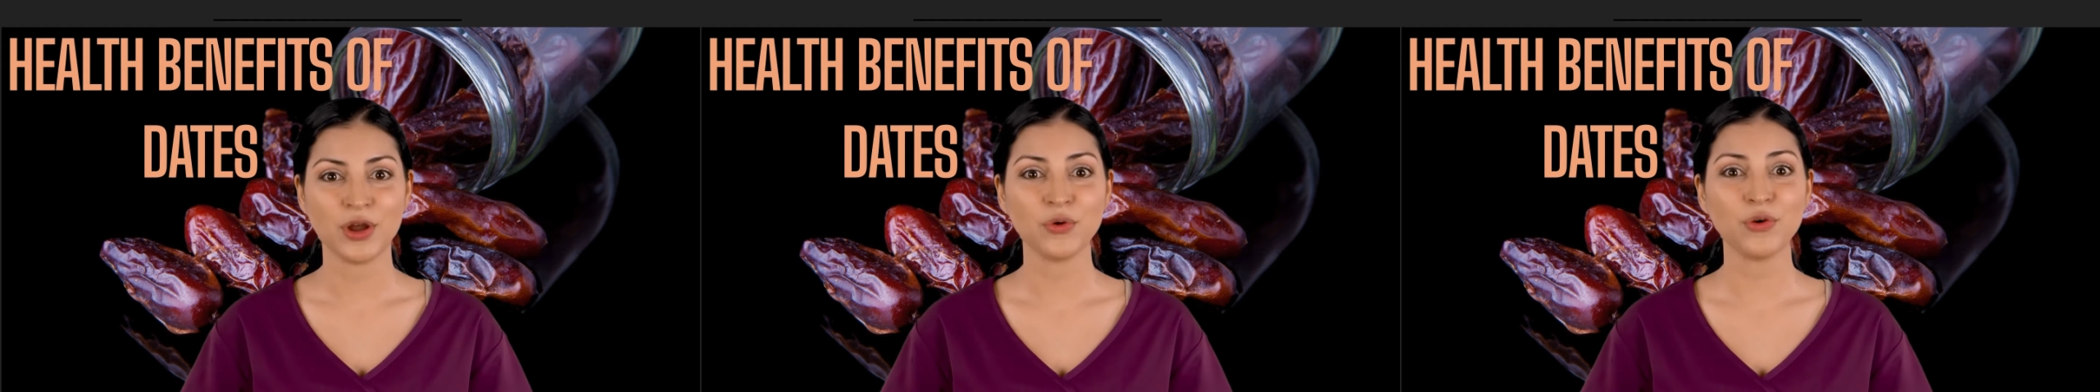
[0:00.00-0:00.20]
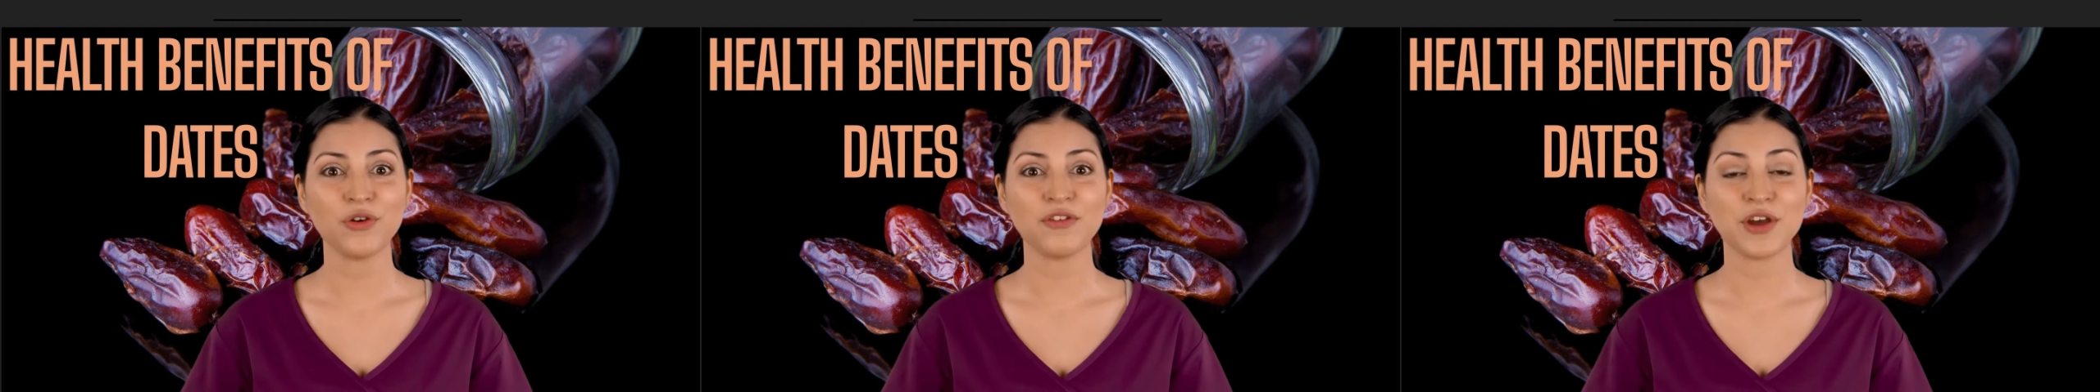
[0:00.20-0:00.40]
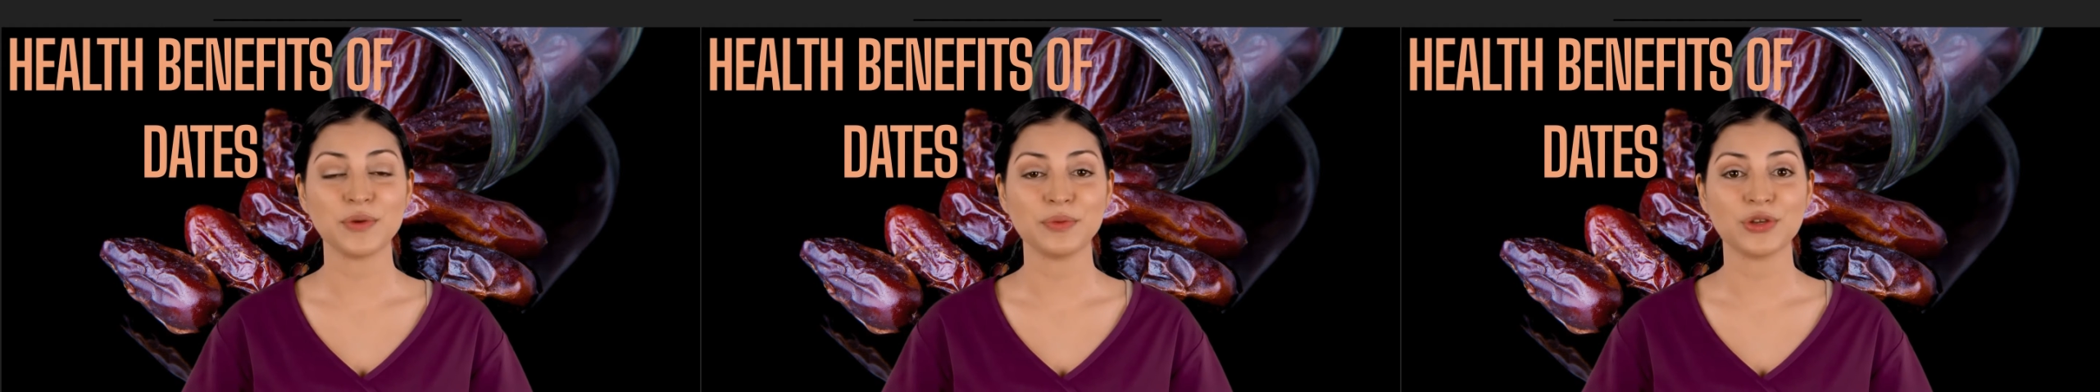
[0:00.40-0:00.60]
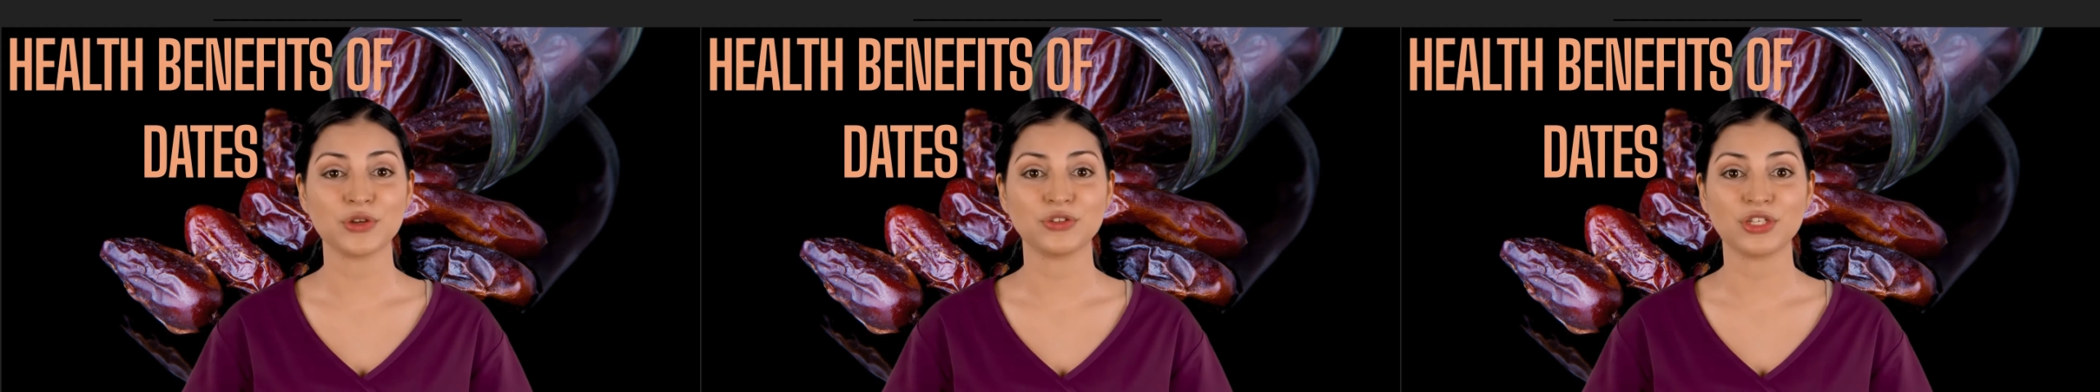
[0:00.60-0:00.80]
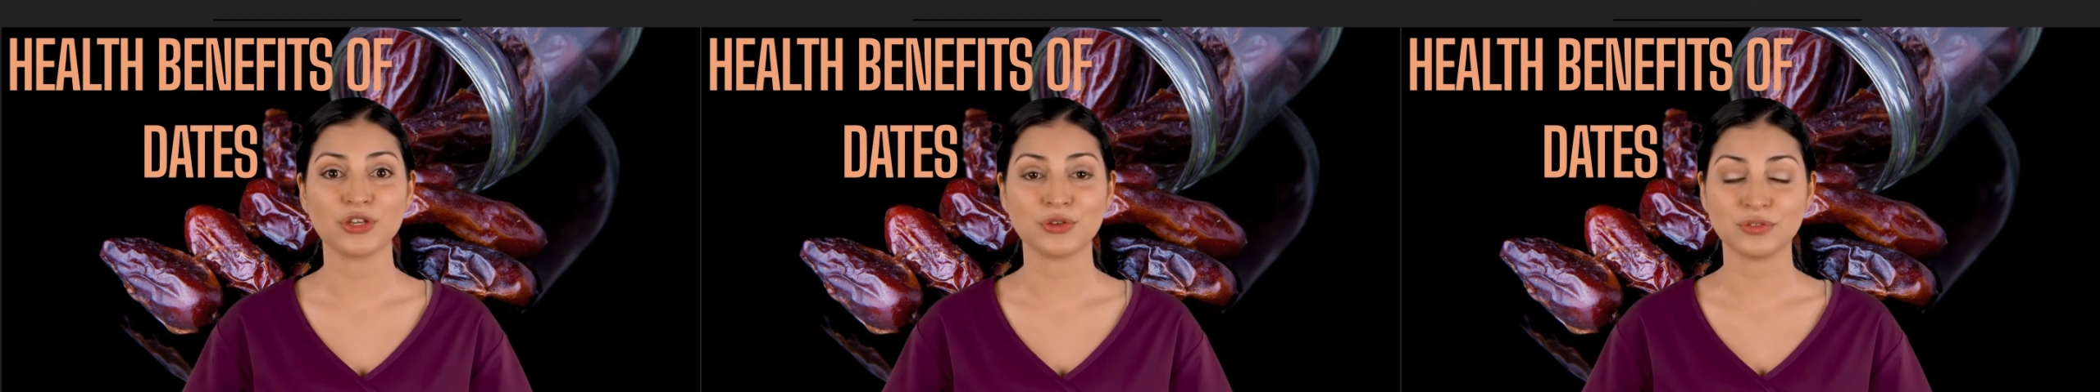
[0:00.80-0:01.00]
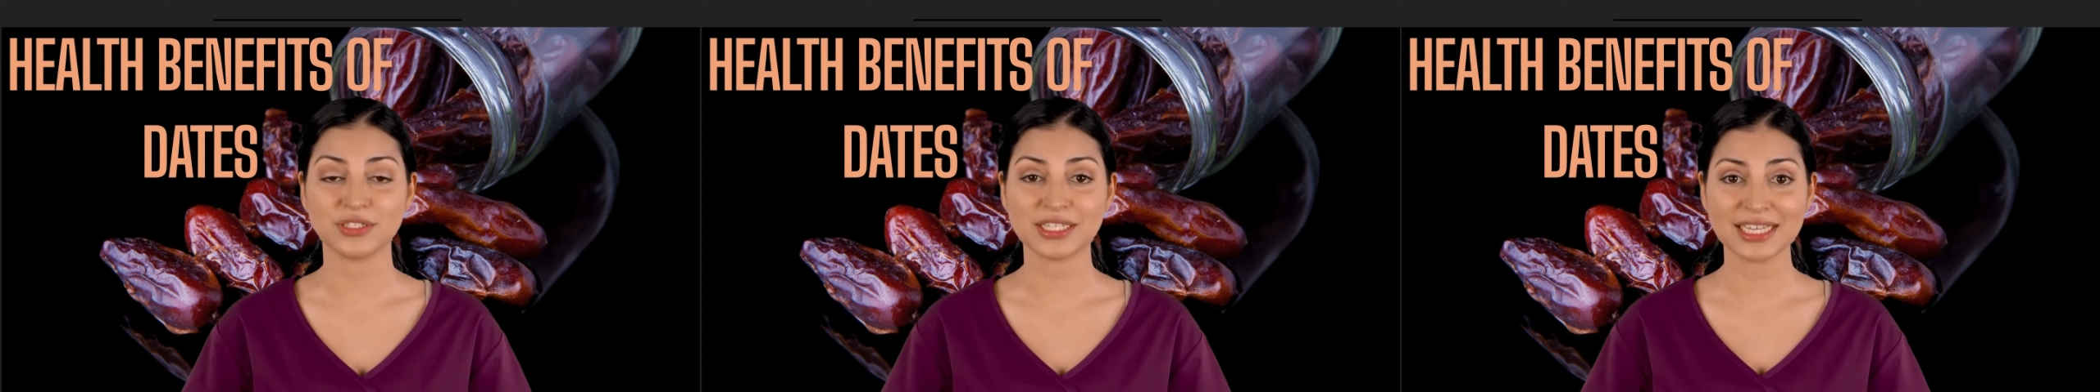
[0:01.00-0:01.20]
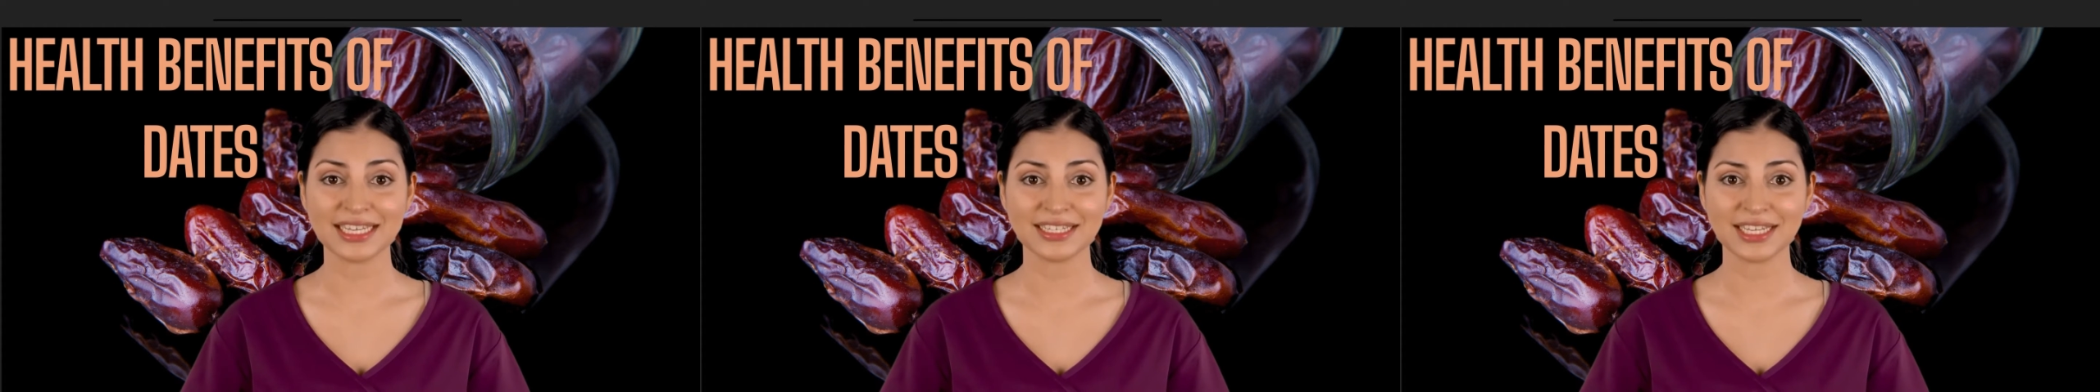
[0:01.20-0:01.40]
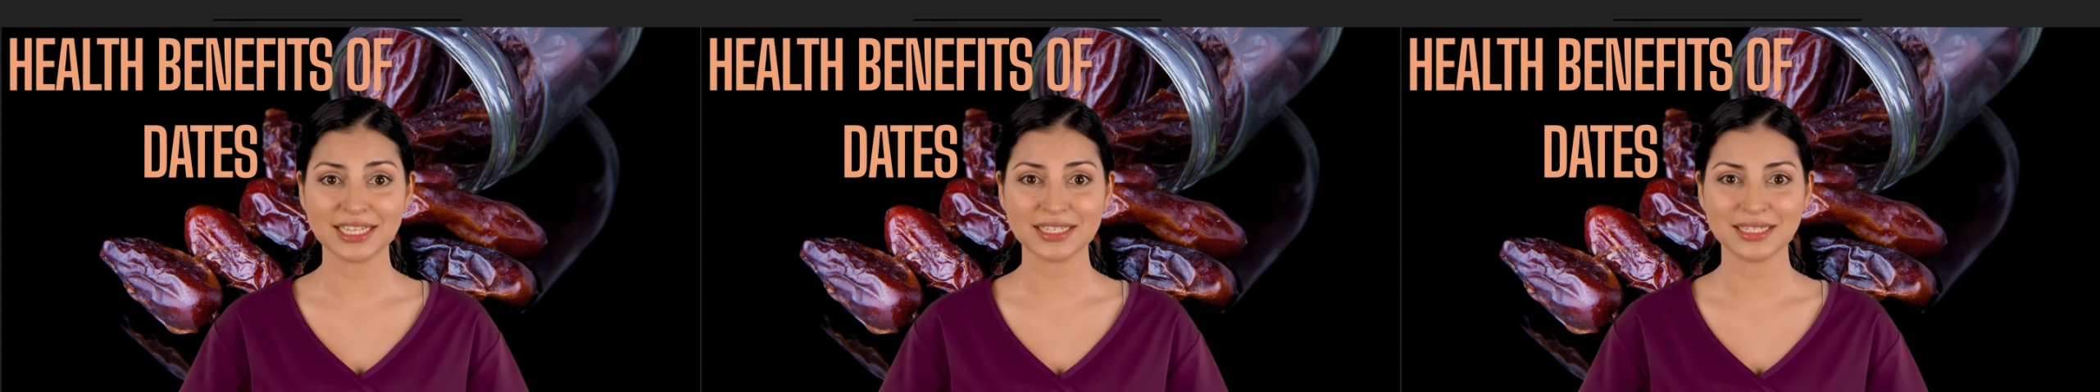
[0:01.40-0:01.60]
or ophthalmological
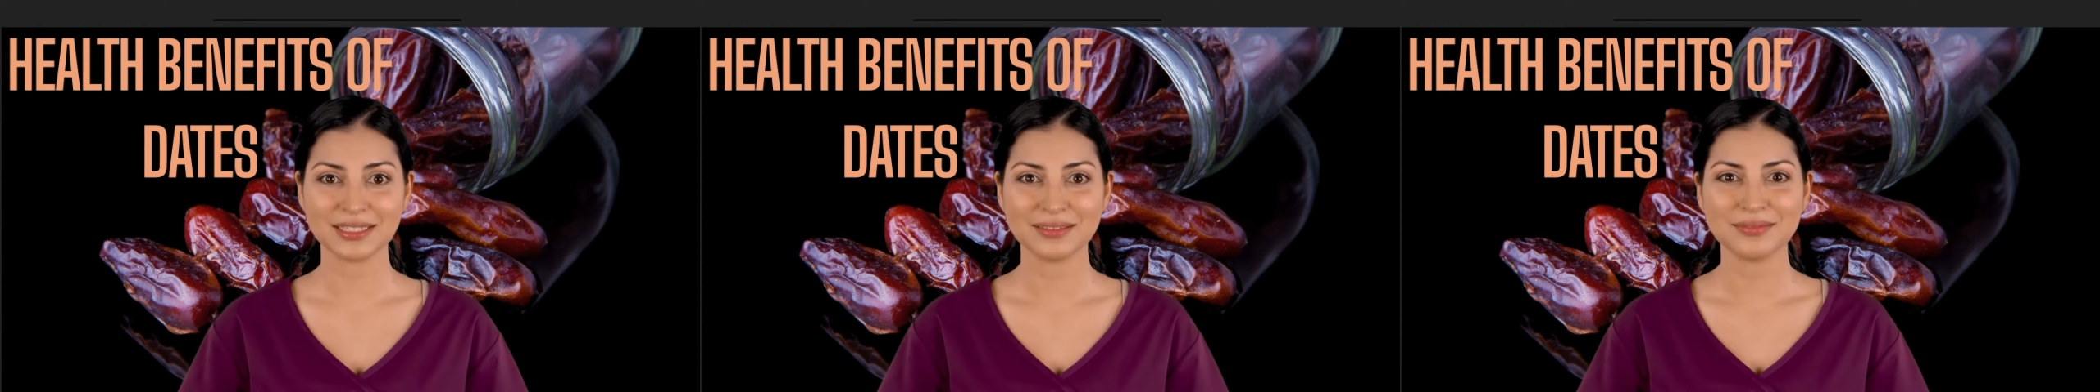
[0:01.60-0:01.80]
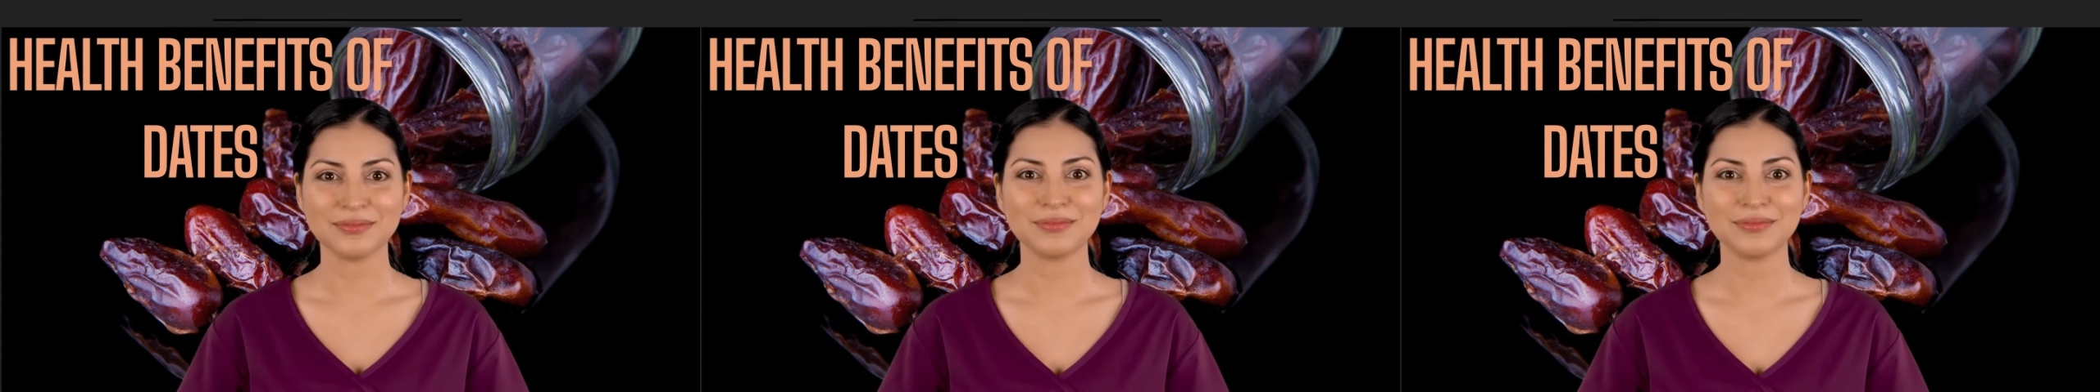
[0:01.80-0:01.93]
diseases.